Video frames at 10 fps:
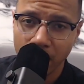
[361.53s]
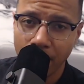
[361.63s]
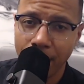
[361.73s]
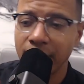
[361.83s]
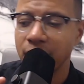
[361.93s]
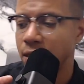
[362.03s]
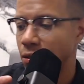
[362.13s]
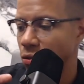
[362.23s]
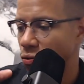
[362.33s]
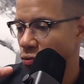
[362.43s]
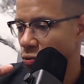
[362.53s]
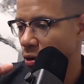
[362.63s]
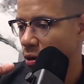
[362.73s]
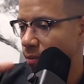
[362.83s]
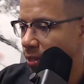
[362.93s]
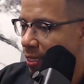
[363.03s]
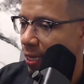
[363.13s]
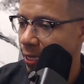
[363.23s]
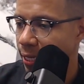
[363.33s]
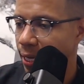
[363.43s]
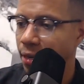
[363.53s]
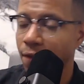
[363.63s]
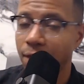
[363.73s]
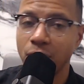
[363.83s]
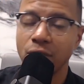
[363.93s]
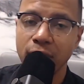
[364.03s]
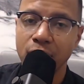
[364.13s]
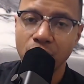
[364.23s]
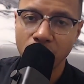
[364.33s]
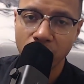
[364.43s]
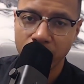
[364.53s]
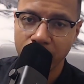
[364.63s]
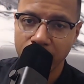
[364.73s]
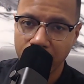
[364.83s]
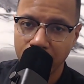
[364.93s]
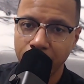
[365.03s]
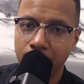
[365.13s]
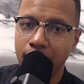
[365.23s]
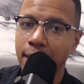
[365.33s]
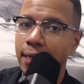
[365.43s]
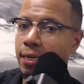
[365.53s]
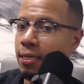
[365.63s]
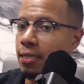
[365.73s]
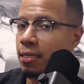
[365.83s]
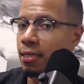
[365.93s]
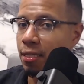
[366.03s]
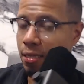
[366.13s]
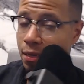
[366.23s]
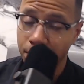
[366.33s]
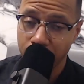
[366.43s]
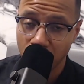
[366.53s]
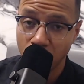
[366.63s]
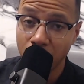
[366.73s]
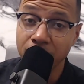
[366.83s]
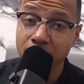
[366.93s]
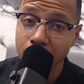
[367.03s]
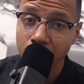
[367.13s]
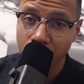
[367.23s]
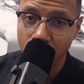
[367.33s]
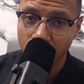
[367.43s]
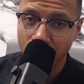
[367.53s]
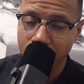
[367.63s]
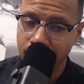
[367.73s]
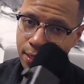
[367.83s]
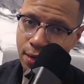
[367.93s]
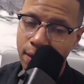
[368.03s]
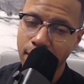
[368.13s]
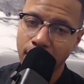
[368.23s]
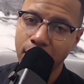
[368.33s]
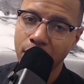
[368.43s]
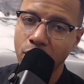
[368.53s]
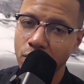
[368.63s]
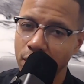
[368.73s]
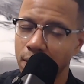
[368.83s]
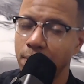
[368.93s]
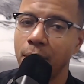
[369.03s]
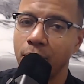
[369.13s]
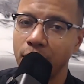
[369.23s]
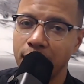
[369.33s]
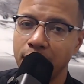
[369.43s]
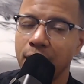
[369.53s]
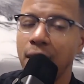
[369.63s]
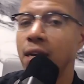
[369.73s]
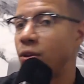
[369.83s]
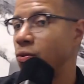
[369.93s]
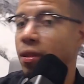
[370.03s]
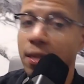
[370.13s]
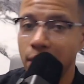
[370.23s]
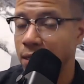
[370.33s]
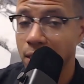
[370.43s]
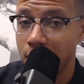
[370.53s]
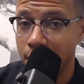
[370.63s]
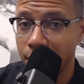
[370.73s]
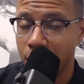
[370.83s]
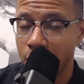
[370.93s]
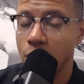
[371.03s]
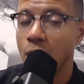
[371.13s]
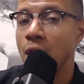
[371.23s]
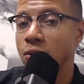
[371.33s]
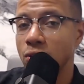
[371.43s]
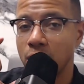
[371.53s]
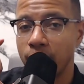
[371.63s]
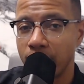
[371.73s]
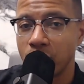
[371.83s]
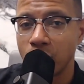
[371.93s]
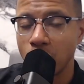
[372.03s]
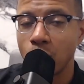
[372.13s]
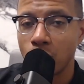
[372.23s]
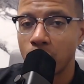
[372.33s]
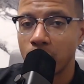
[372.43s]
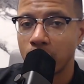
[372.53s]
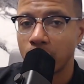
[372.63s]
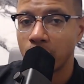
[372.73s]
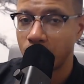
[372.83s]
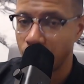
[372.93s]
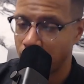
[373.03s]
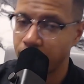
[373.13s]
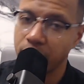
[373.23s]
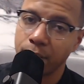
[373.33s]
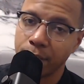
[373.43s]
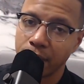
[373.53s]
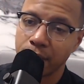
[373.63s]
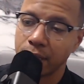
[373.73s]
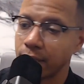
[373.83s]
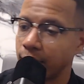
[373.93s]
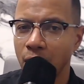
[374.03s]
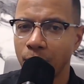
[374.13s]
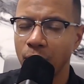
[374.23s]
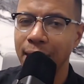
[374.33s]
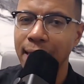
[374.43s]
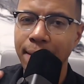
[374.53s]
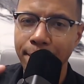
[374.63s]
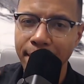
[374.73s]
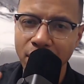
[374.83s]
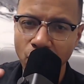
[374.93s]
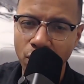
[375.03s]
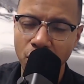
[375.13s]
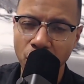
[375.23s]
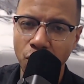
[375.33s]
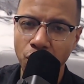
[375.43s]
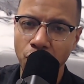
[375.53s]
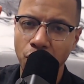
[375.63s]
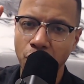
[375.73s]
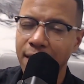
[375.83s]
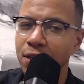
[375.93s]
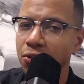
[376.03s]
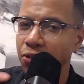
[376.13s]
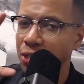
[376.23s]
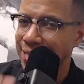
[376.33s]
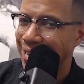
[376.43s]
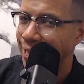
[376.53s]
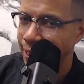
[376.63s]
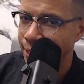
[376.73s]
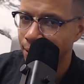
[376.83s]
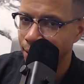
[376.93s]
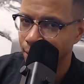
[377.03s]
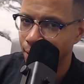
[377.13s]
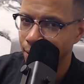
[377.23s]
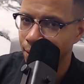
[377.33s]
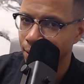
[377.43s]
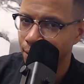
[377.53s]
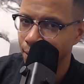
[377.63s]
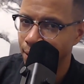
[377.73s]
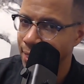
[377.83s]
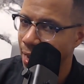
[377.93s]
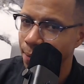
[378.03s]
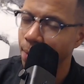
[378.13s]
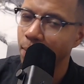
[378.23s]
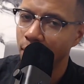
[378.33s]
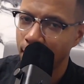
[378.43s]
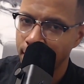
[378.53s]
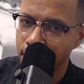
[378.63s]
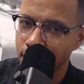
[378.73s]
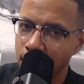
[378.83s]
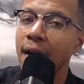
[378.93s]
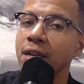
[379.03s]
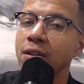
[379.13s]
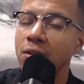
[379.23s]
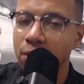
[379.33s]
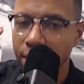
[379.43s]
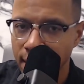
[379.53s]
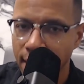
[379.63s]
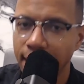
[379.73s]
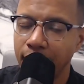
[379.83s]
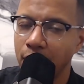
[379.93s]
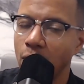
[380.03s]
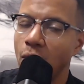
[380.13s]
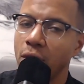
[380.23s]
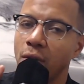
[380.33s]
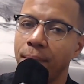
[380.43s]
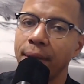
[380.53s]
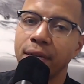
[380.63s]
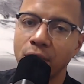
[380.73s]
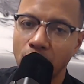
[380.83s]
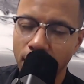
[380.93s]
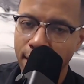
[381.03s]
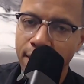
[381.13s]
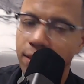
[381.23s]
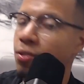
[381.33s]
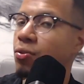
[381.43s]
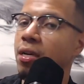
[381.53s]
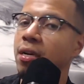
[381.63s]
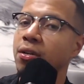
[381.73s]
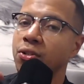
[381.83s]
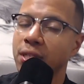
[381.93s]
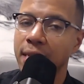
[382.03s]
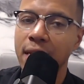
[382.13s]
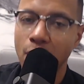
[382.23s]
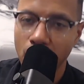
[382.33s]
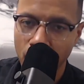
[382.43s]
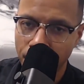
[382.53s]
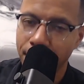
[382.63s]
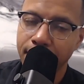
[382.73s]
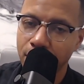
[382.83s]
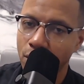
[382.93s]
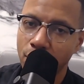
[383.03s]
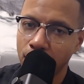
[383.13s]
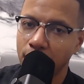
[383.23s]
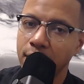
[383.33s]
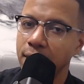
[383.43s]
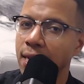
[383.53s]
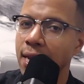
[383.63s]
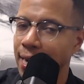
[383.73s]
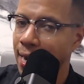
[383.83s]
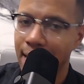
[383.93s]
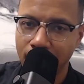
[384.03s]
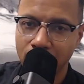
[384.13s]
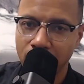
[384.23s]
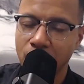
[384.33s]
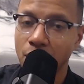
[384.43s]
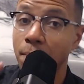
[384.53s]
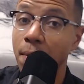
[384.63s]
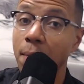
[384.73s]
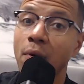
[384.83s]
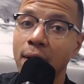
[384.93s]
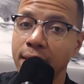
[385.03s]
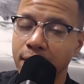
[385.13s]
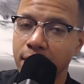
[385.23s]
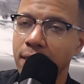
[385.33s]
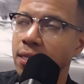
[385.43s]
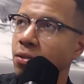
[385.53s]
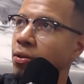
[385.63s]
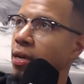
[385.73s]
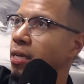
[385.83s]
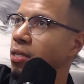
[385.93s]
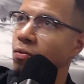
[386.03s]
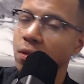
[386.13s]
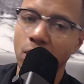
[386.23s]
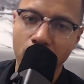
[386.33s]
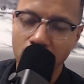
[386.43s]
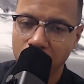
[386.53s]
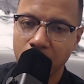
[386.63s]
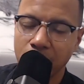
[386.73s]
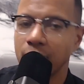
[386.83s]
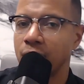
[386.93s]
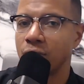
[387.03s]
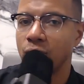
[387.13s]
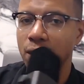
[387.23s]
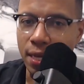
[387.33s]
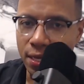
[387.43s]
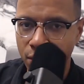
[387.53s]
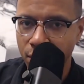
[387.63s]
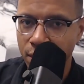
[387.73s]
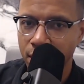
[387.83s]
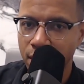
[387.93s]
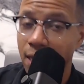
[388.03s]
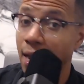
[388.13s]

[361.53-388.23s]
Imagine you are been studying, and the first thing that you see on the exam is something that you've never seen before, right? It can scare the hell out of you. You can get the bubble guts. You can think that this same for you. So just make sure that you give to simulations. Number nine, make sure that you understand, not memorize. Understand why you're picking certain answers, understand why you're picking certain things, not just memorizing things. Okay, this is what the question is, this is what the answer is.